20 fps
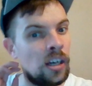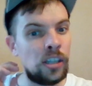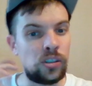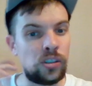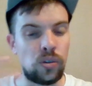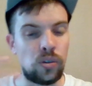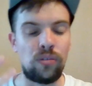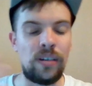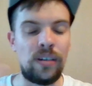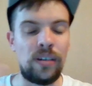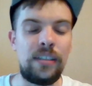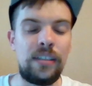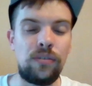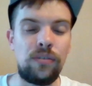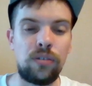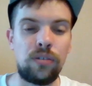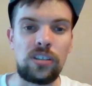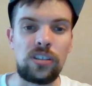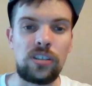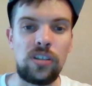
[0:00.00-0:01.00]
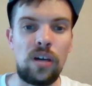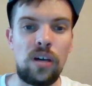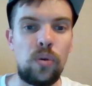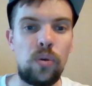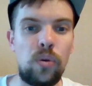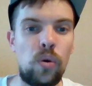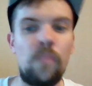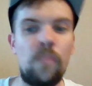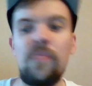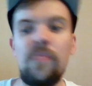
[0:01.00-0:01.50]
Sovereignty, for
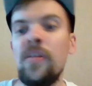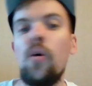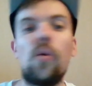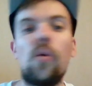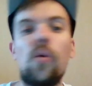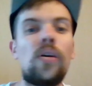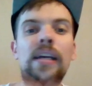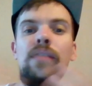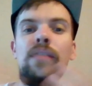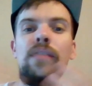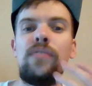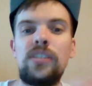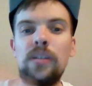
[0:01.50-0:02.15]
example, or even